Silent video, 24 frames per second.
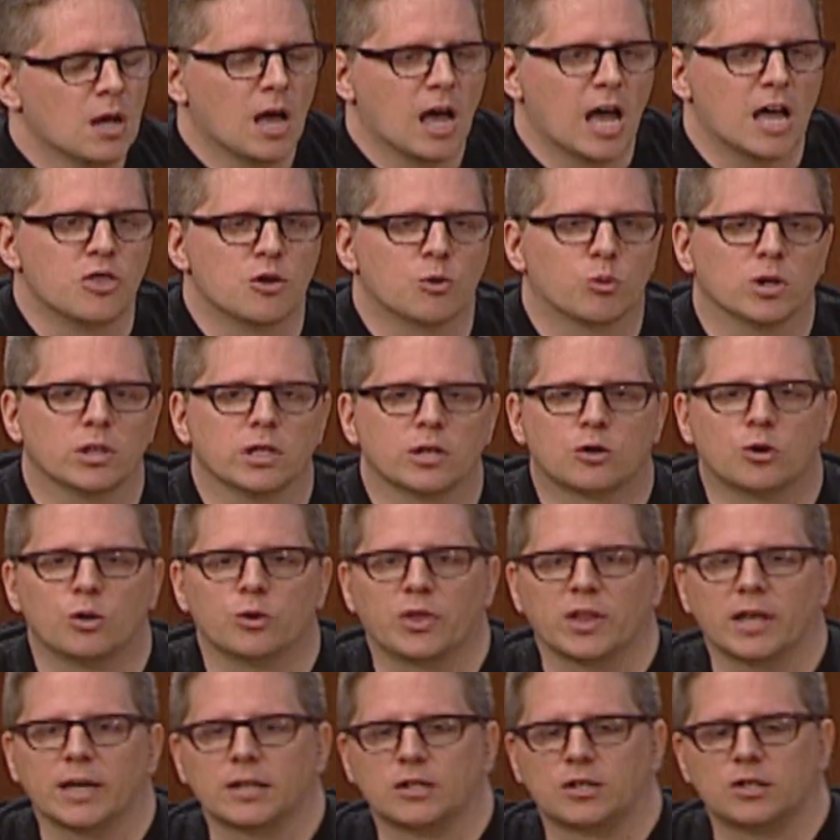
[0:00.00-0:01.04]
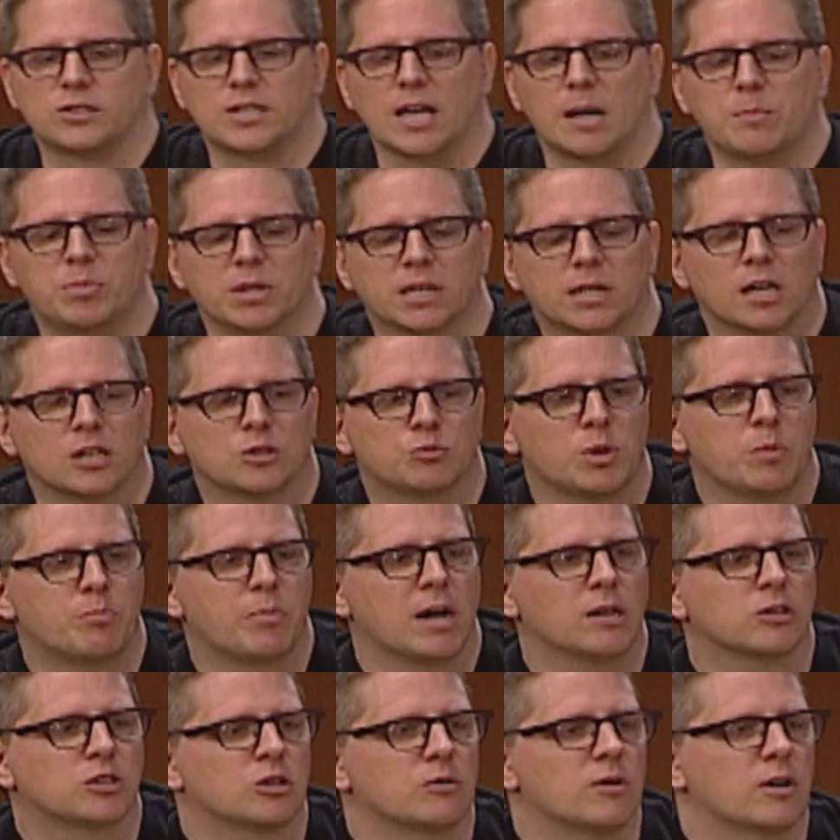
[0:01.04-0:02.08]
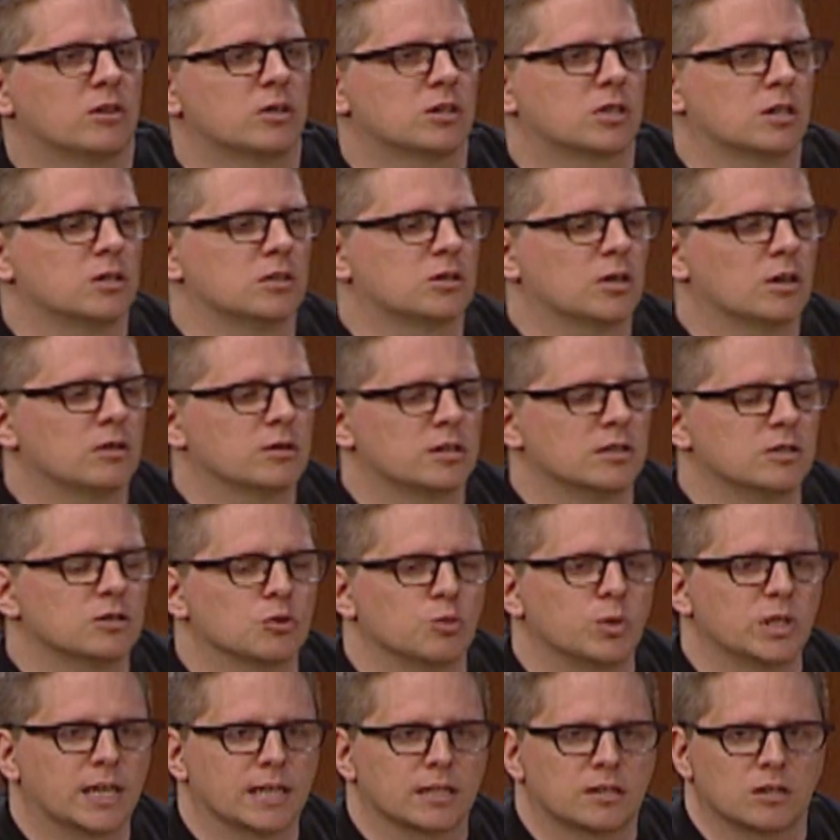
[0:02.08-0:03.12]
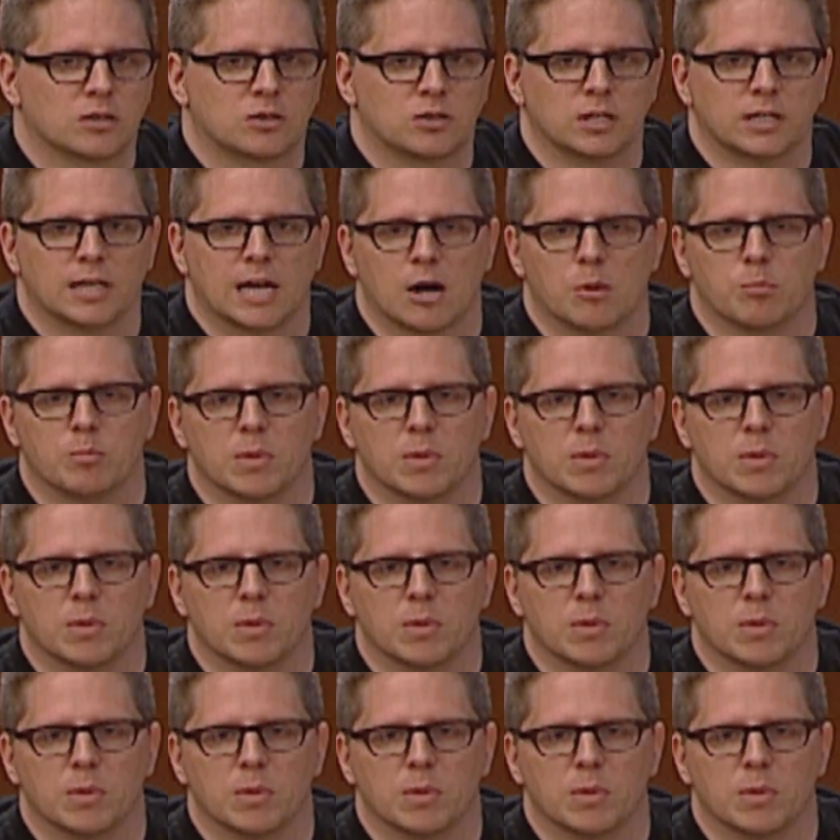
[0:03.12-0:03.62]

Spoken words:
And the really cool thing is that because we bounce around as consultants, we get to see how